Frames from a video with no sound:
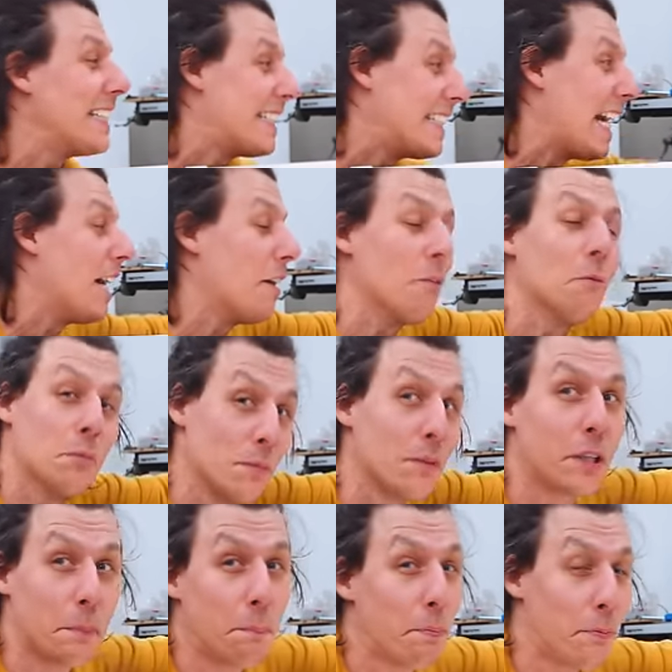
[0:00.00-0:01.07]
that
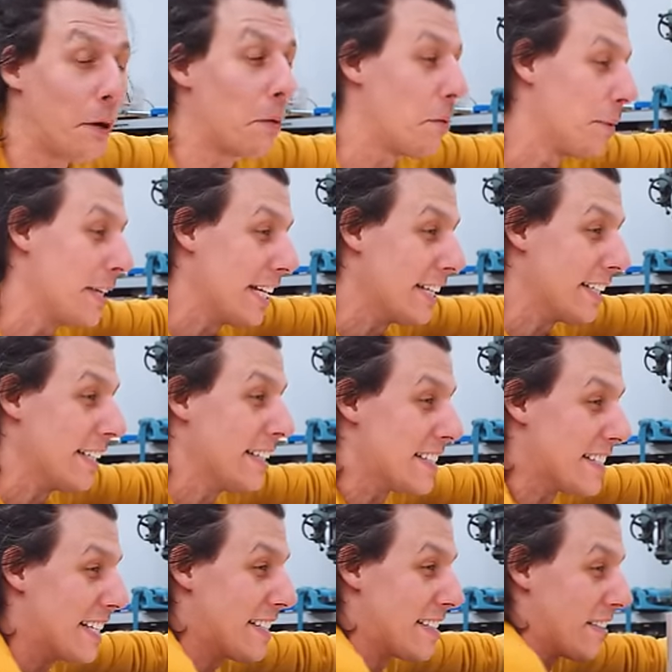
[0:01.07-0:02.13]
would probably end in
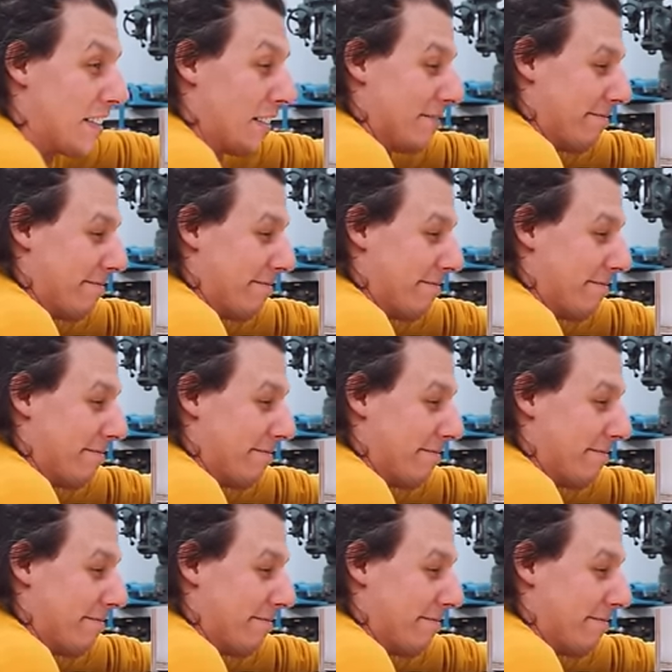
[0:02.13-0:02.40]
disaster.